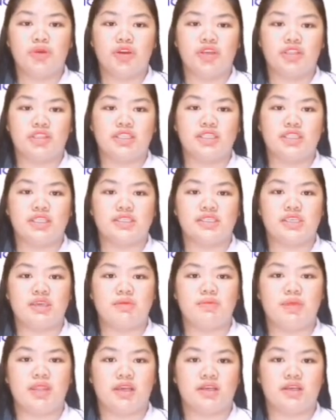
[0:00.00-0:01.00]
Martin has
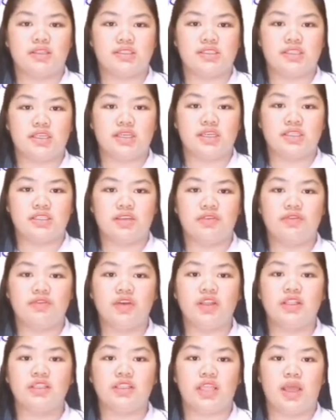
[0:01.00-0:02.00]
given us
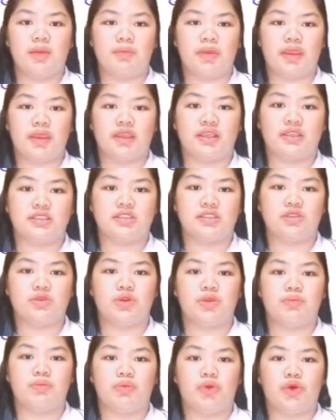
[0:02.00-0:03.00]
several topics
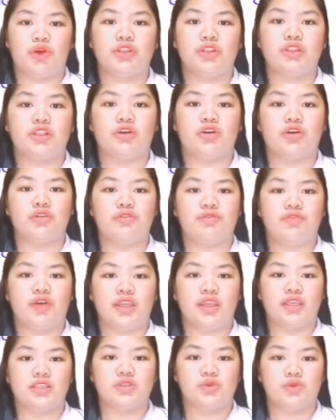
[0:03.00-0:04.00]
to report on
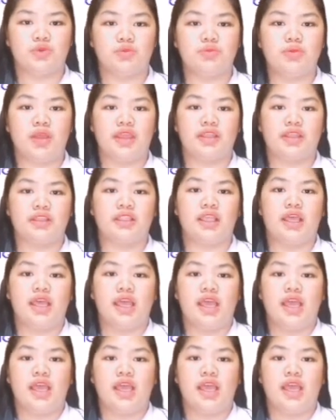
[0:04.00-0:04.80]
via Zoom, and